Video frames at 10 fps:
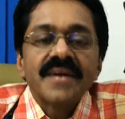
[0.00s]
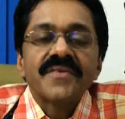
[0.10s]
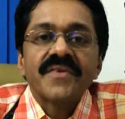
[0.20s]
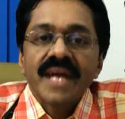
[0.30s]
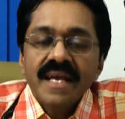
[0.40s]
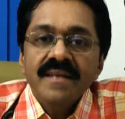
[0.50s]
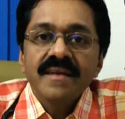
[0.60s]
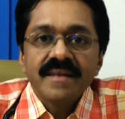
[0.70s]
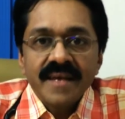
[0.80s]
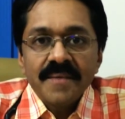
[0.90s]
a trained
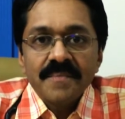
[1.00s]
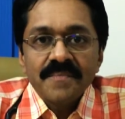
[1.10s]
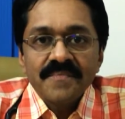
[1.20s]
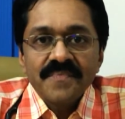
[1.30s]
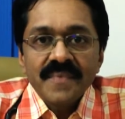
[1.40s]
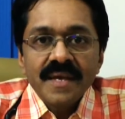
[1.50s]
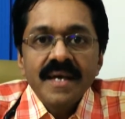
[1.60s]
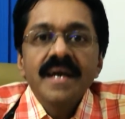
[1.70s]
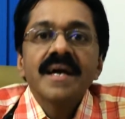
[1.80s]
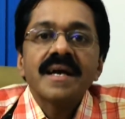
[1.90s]
team,
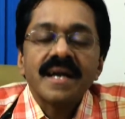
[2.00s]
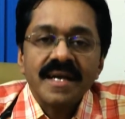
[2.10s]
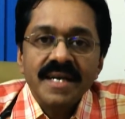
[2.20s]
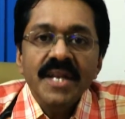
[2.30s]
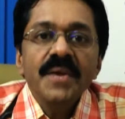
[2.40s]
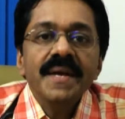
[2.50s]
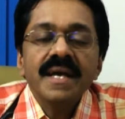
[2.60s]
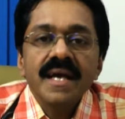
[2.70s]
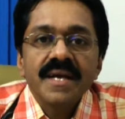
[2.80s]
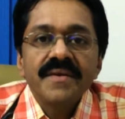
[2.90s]

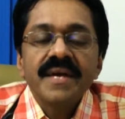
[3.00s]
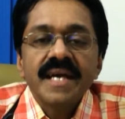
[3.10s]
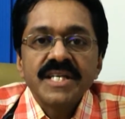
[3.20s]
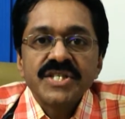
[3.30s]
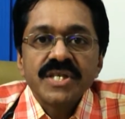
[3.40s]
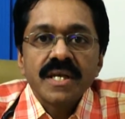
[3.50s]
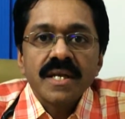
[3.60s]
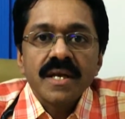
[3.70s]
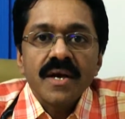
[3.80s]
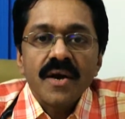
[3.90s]
continuing
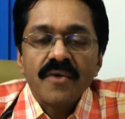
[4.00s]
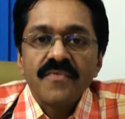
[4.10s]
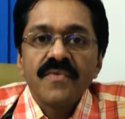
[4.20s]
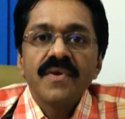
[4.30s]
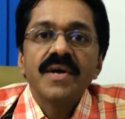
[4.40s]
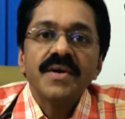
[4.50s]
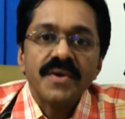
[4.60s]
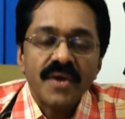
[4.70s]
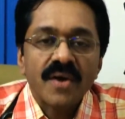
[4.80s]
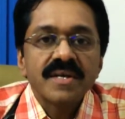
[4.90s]
education of
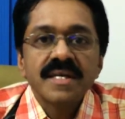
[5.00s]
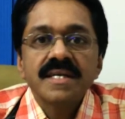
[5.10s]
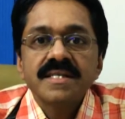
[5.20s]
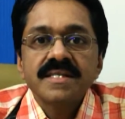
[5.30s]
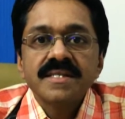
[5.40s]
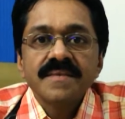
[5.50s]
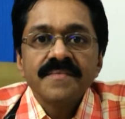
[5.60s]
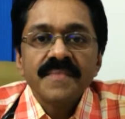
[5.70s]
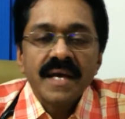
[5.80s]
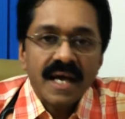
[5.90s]
doctors
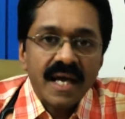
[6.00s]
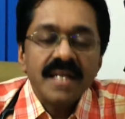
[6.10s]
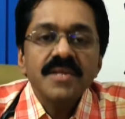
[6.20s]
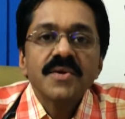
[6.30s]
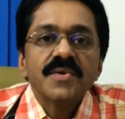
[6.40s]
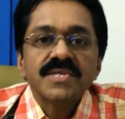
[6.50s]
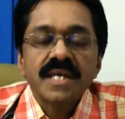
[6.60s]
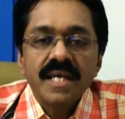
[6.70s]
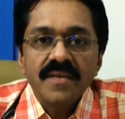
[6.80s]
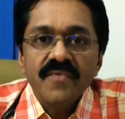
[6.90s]
and
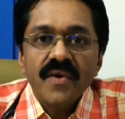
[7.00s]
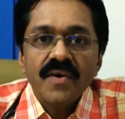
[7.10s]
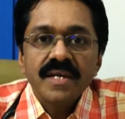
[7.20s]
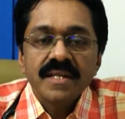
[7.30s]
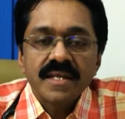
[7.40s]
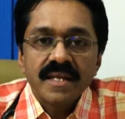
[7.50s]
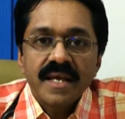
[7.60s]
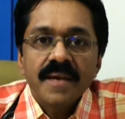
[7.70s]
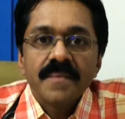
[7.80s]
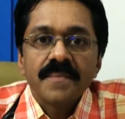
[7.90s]
those involved in the
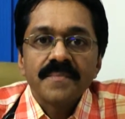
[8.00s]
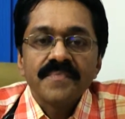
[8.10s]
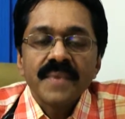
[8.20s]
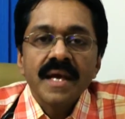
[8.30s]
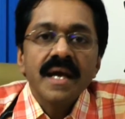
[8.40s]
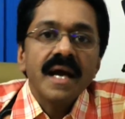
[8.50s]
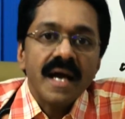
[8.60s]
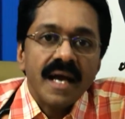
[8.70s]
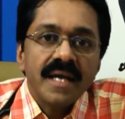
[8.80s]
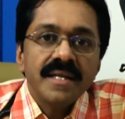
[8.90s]
team,
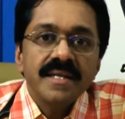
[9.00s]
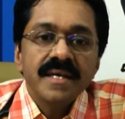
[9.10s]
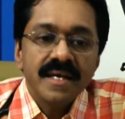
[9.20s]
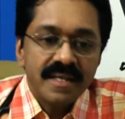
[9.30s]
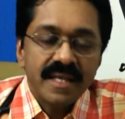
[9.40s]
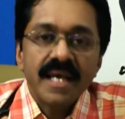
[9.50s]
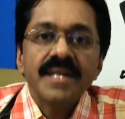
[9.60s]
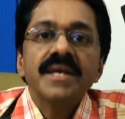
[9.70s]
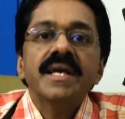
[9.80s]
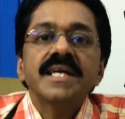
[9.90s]
and the
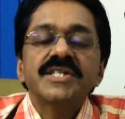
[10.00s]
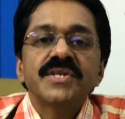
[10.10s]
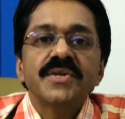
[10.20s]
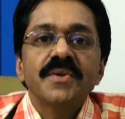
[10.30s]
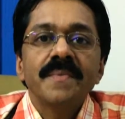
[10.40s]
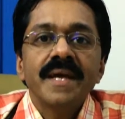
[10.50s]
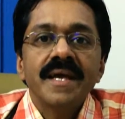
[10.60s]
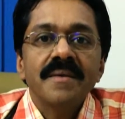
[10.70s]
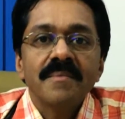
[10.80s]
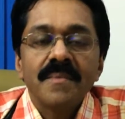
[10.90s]
education to
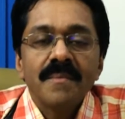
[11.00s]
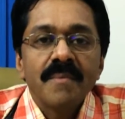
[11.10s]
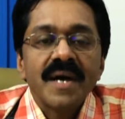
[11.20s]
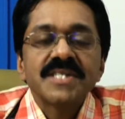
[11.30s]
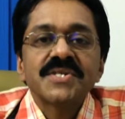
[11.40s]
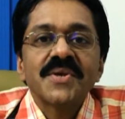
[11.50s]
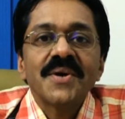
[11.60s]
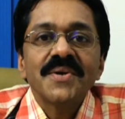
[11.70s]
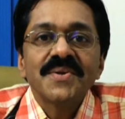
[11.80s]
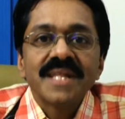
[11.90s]
be passed
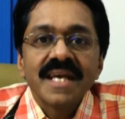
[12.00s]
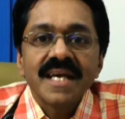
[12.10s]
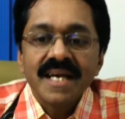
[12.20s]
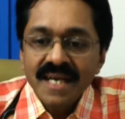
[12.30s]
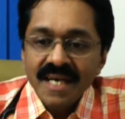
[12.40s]
on to the